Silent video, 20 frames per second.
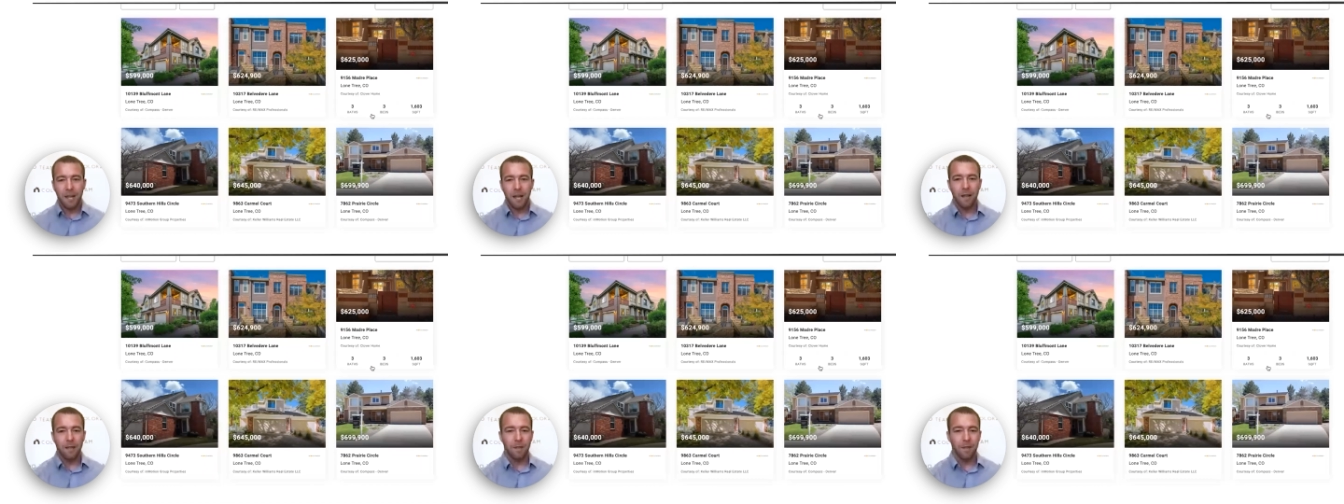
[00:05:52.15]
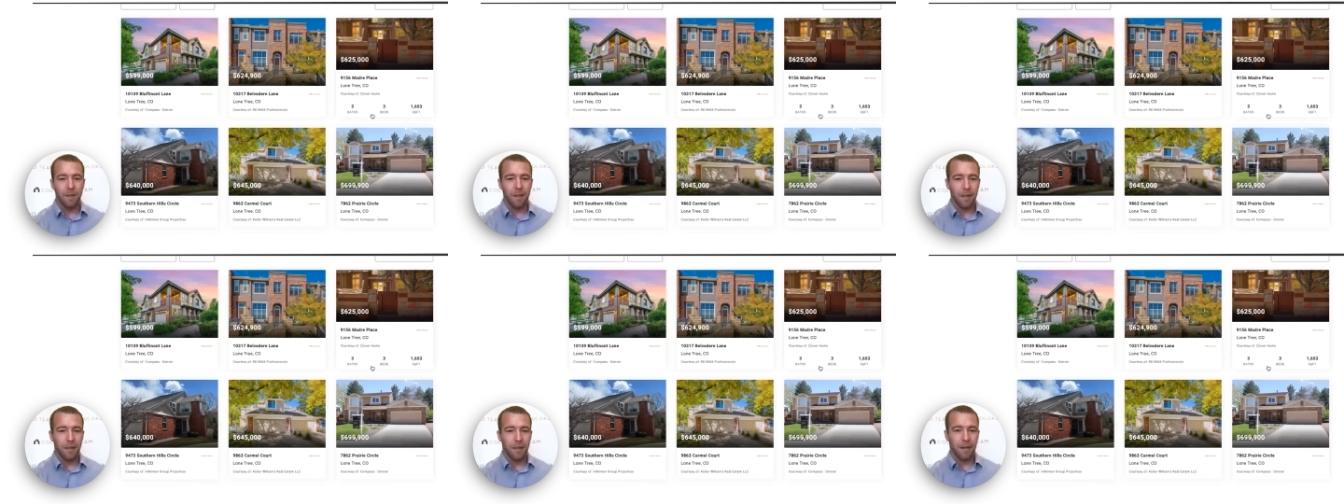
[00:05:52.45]

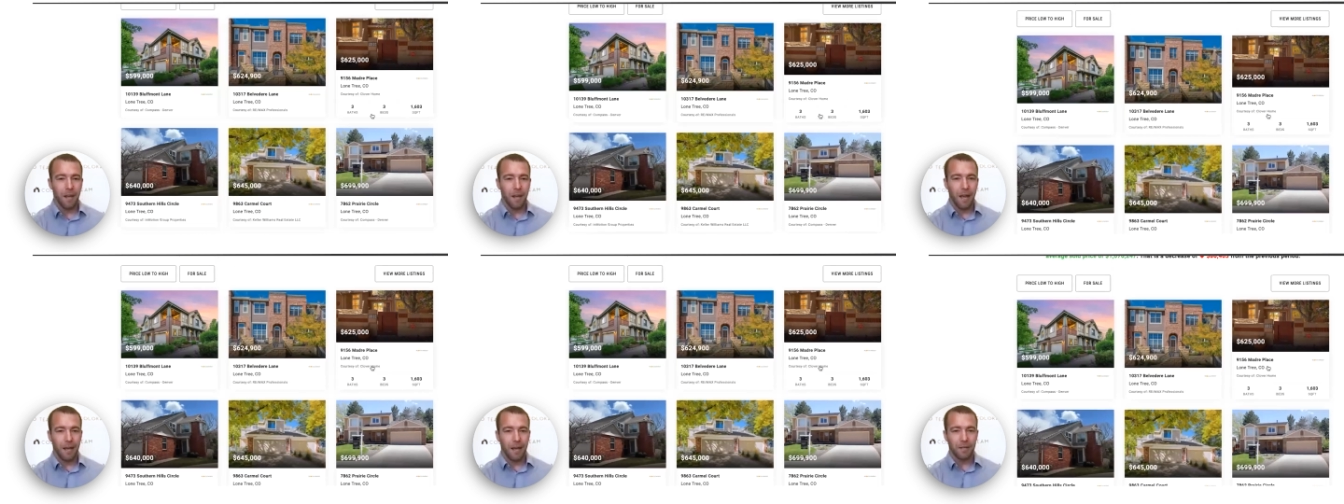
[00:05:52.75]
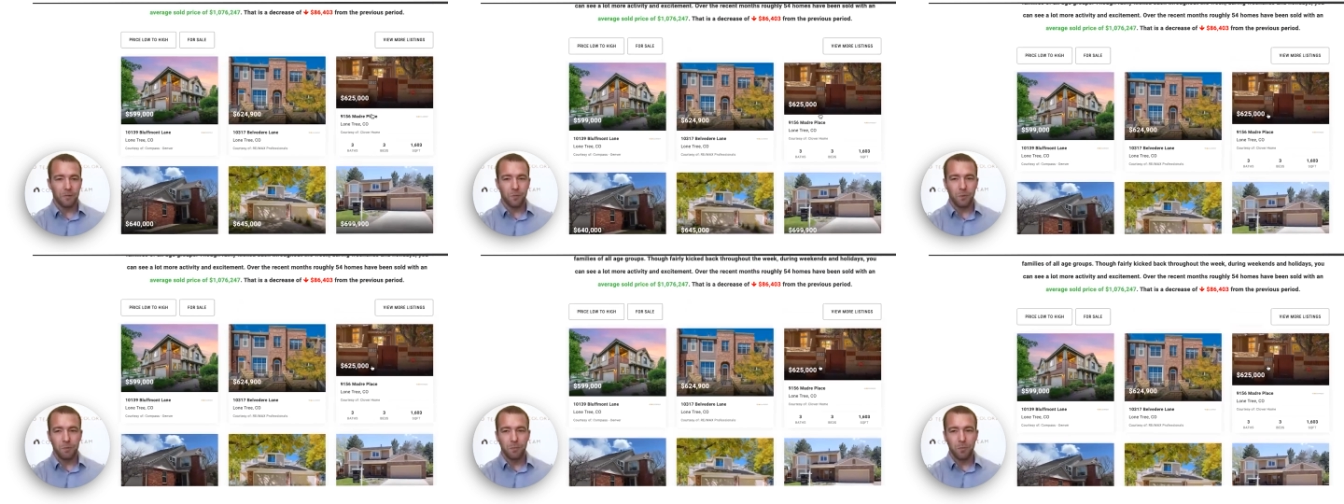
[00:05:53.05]
And then
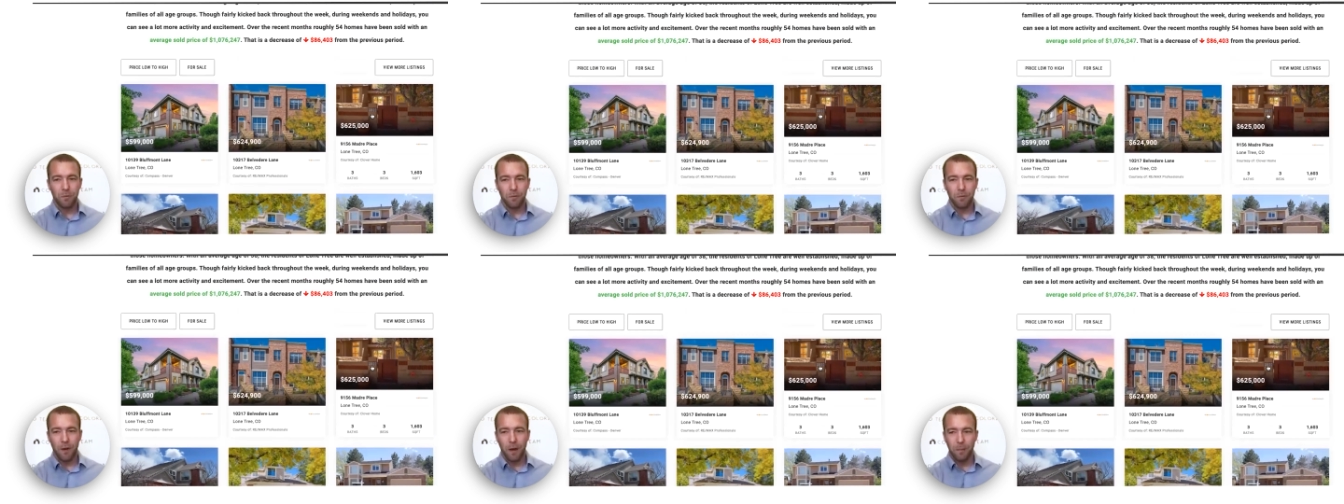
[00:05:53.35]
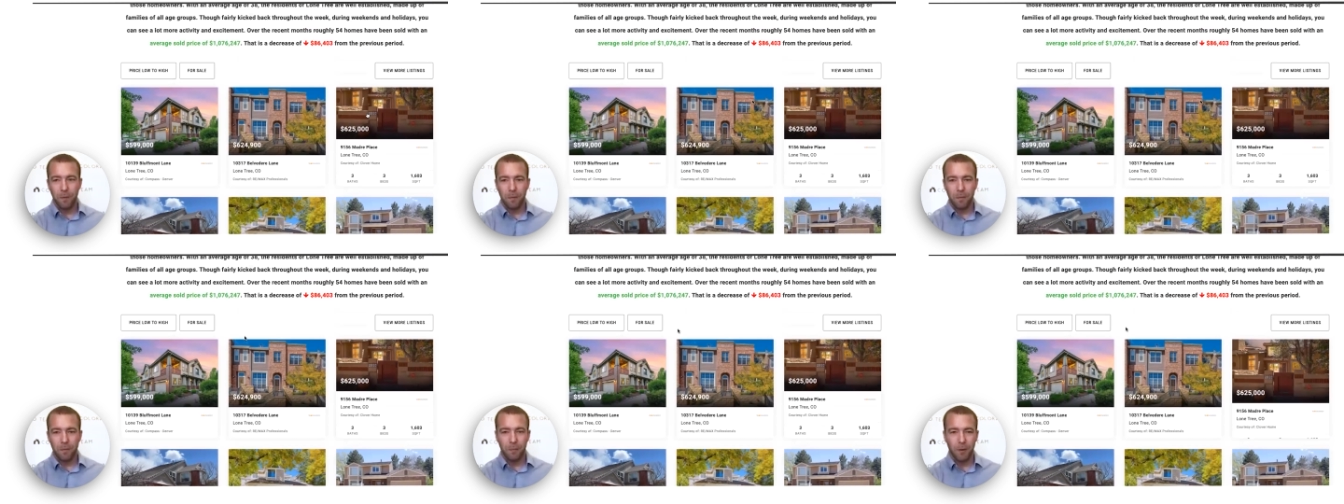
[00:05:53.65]
as we move
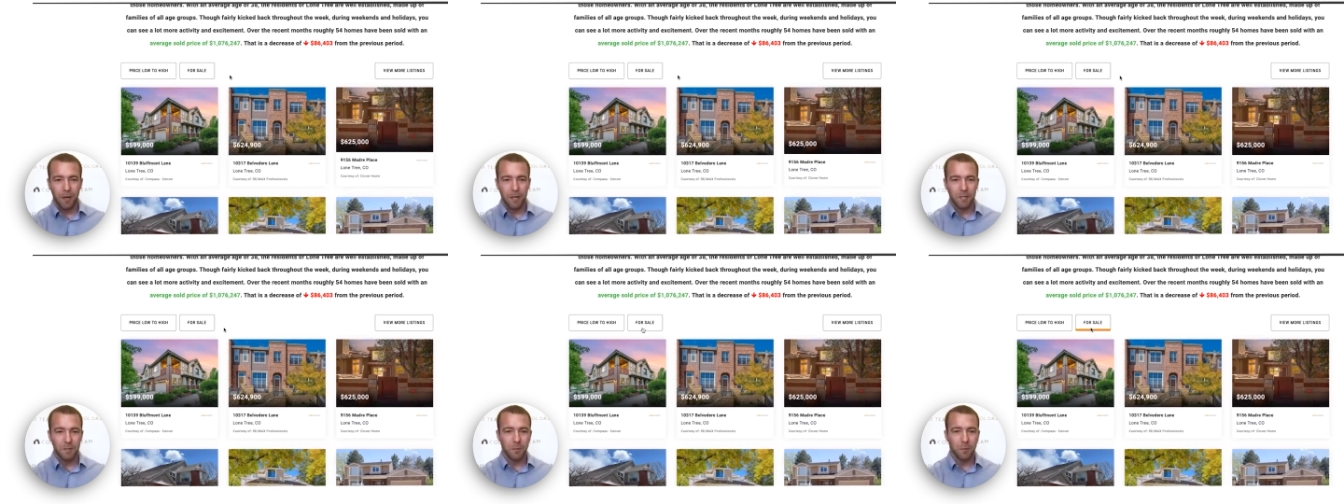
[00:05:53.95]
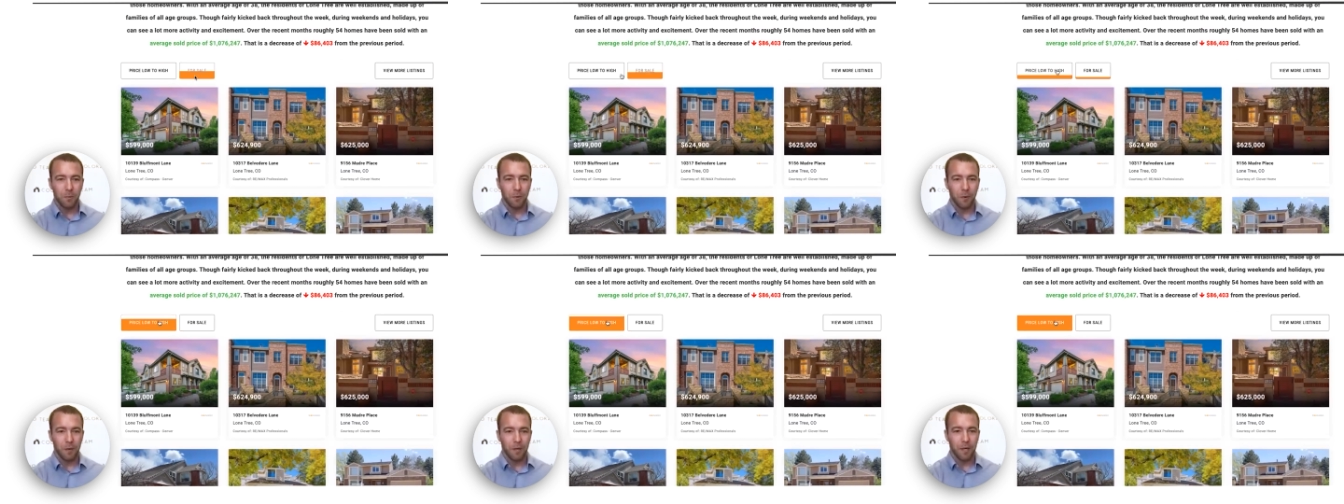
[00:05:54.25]
up in price
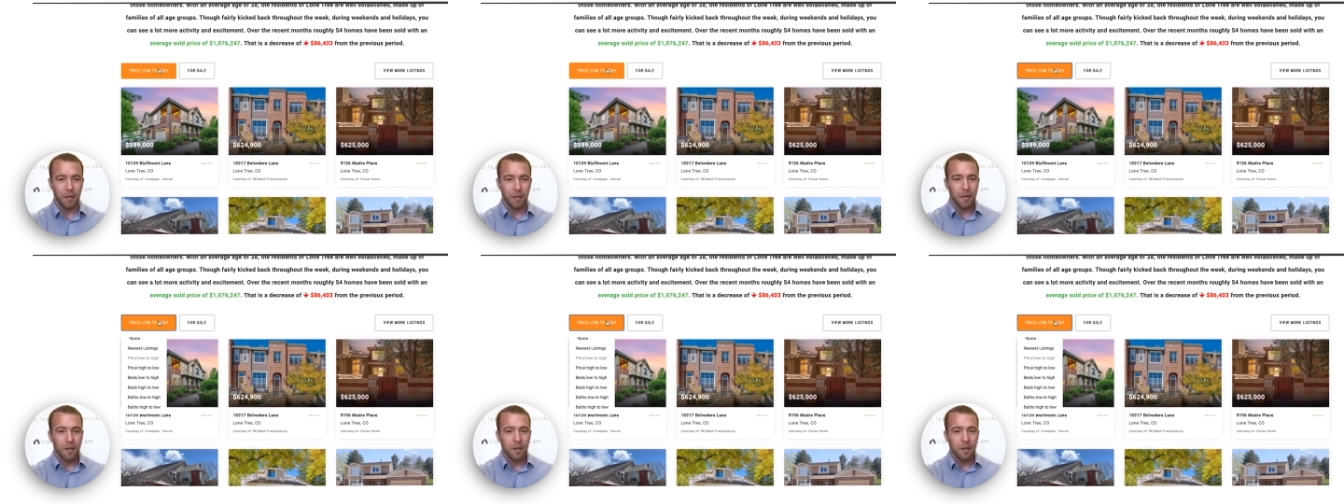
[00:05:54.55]
point,